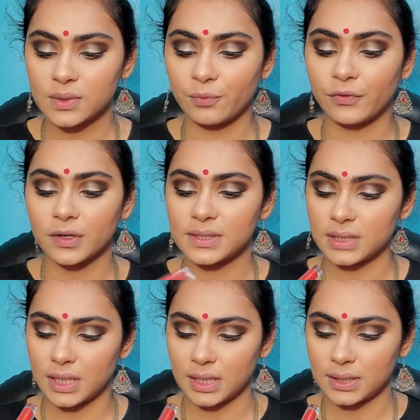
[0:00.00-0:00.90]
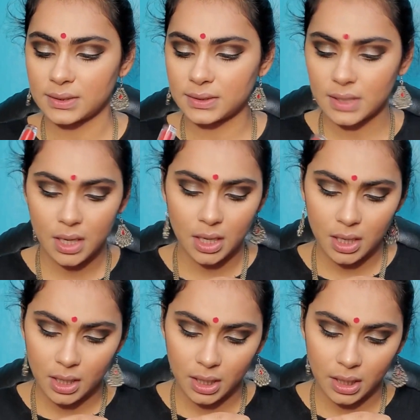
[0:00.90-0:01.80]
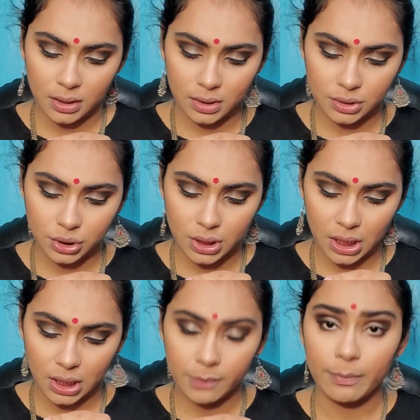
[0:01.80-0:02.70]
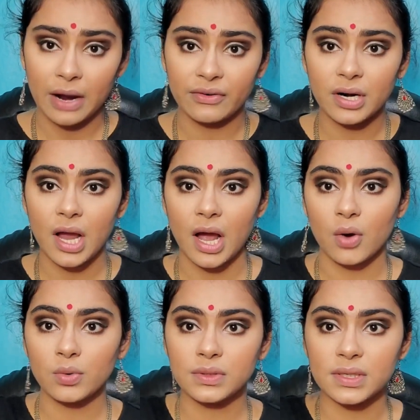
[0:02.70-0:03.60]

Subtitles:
So first is in the shade Powerhouse.